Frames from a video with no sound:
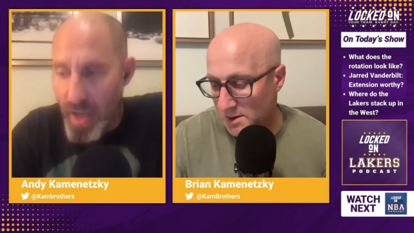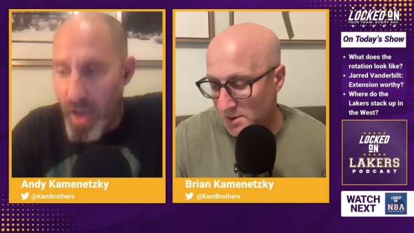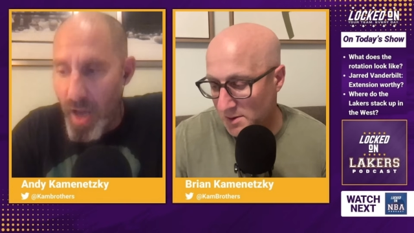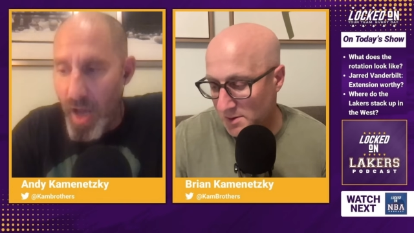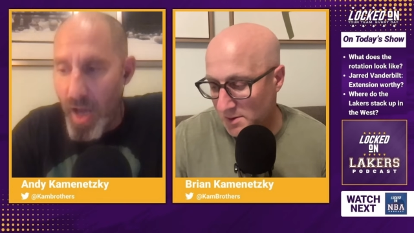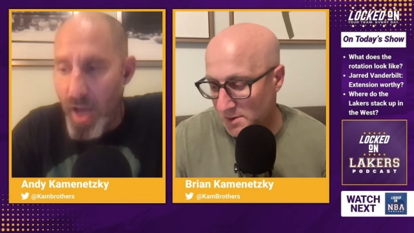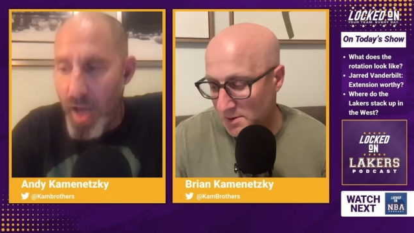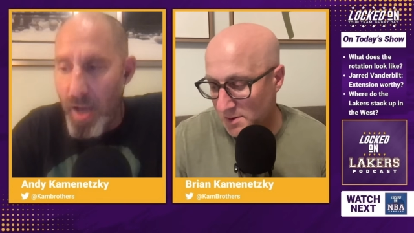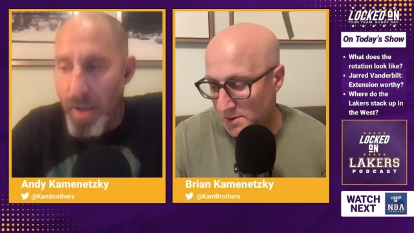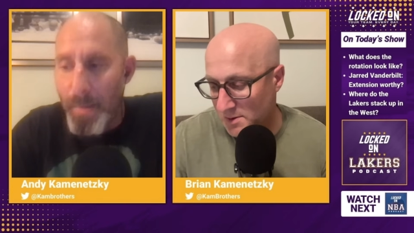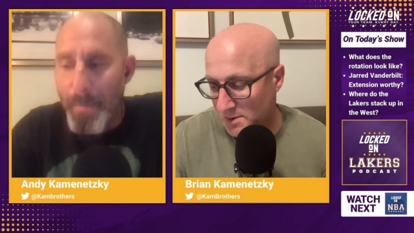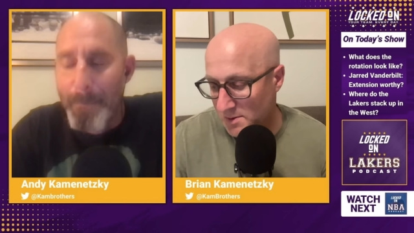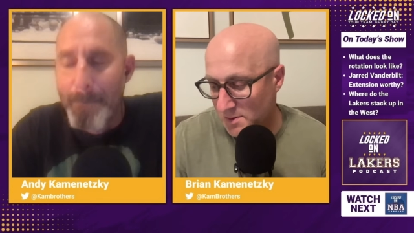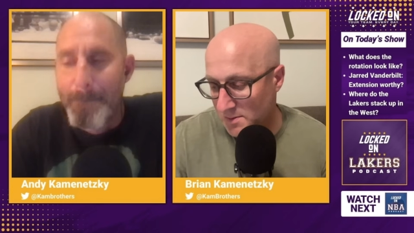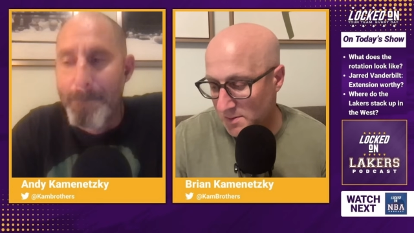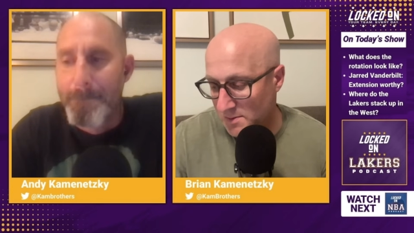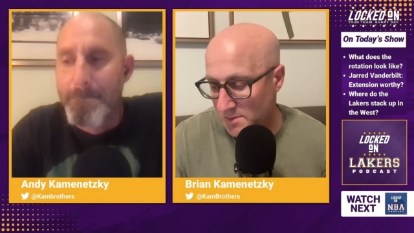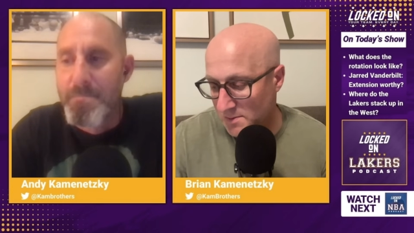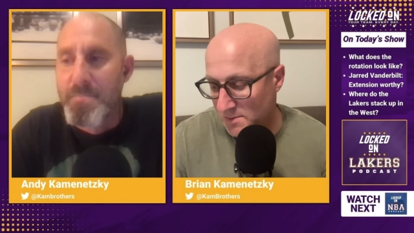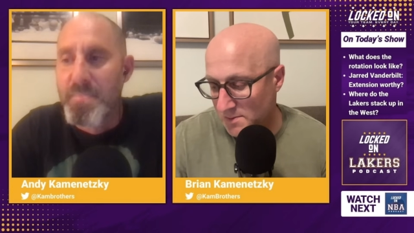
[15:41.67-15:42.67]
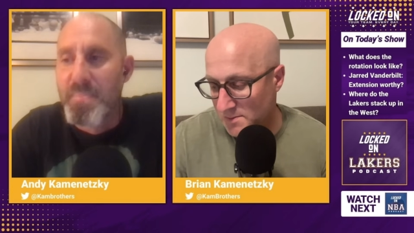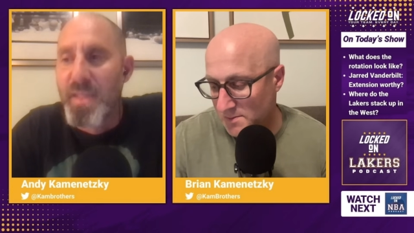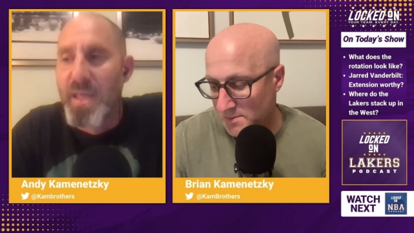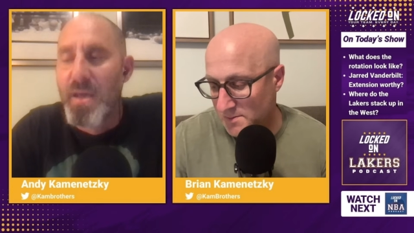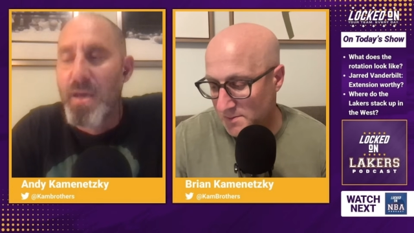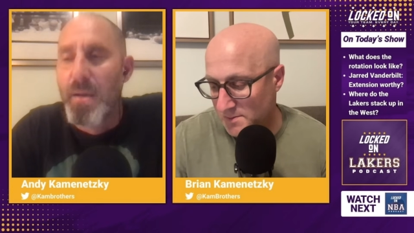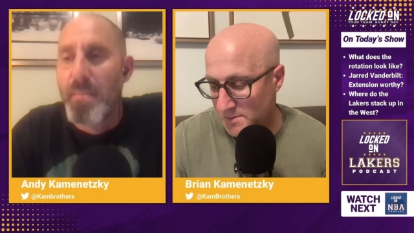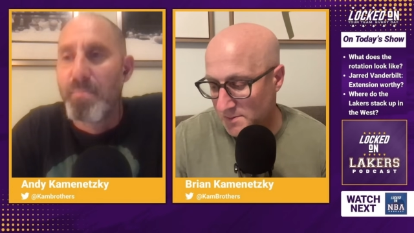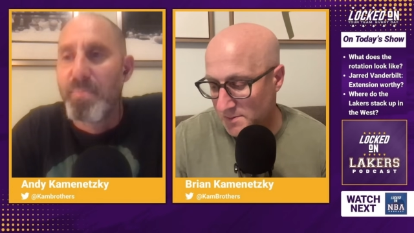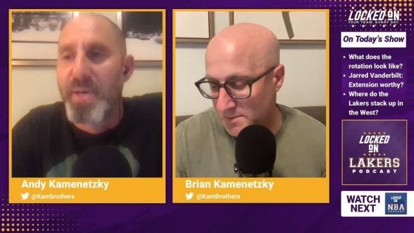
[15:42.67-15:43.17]
Speaker 1: Um,
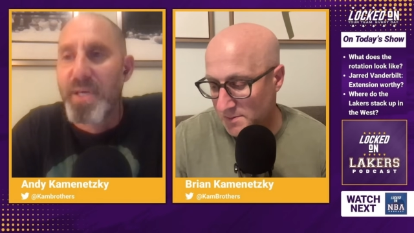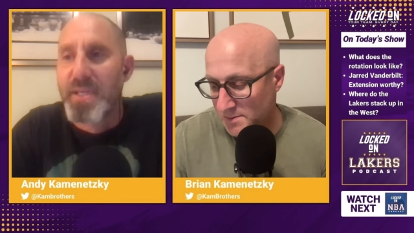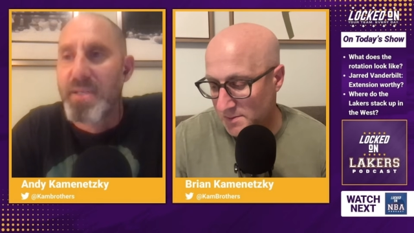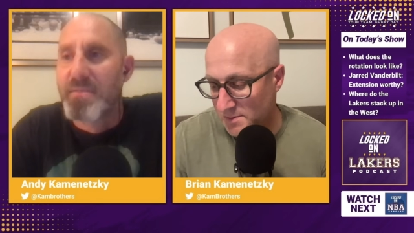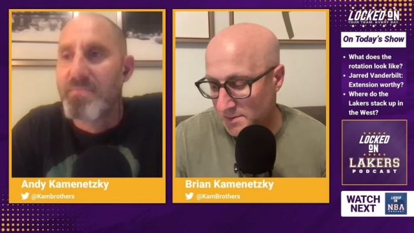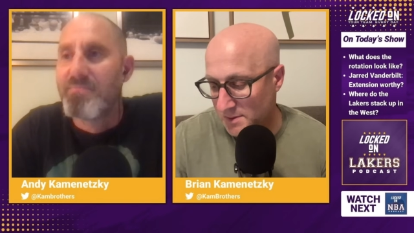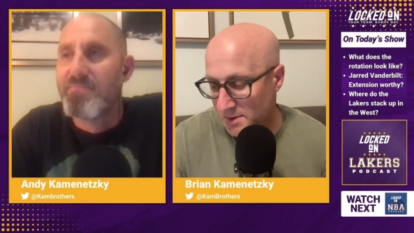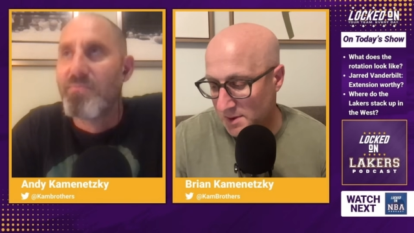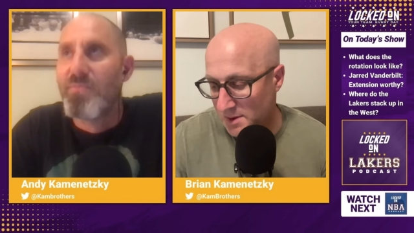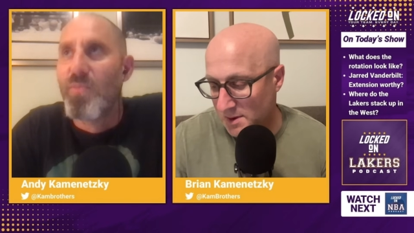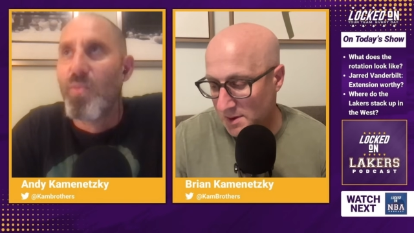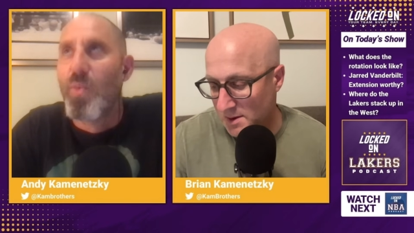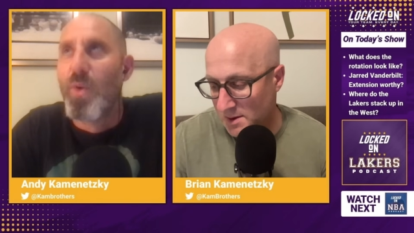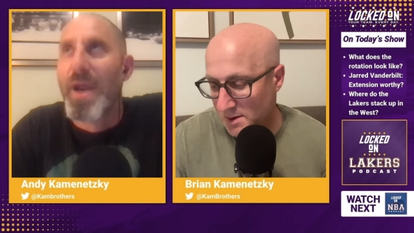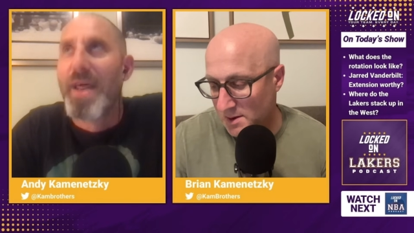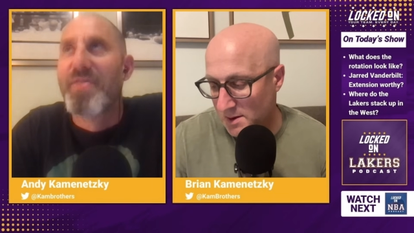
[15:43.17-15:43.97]
but what I